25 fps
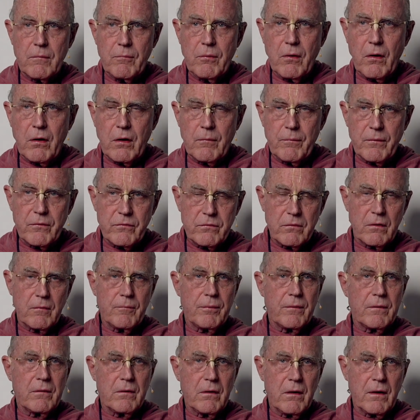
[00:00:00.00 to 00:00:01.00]
Vallabha
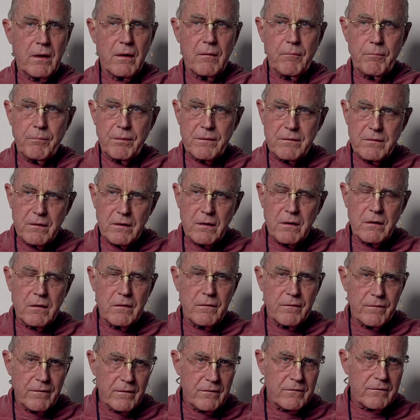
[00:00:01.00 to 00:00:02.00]
Sampradaya,
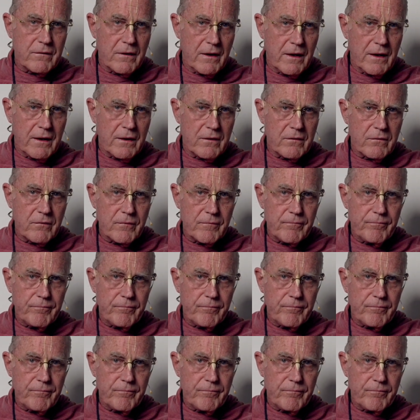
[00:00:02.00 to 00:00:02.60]
particularly these 8.